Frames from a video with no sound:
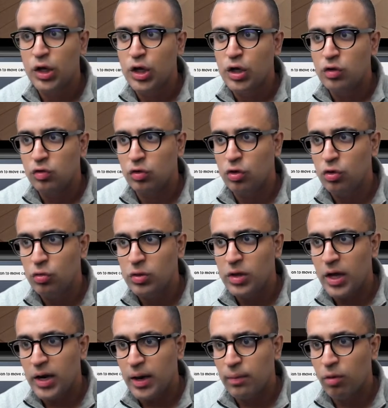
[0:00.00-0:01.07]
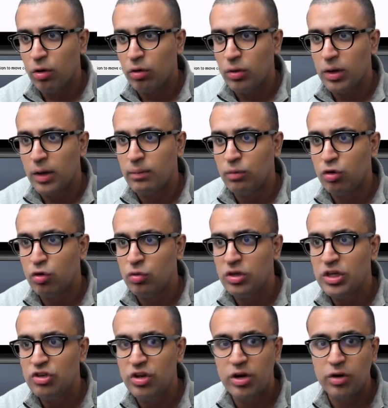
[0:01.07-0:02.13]
So to do that, I'm going to come to the
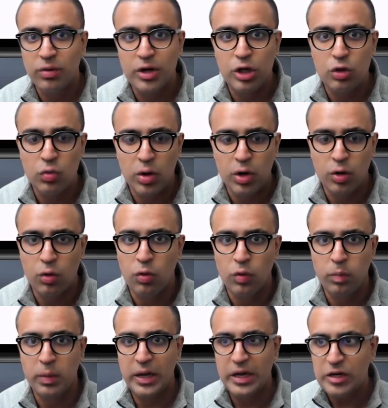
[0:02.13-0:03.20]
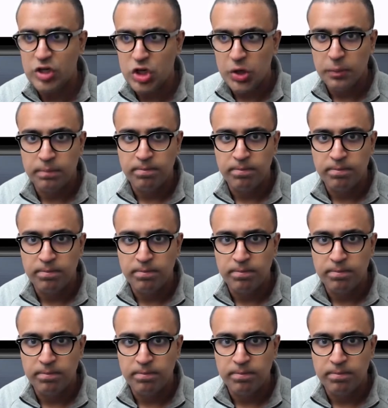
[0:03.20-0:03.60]
Generate QR Code page.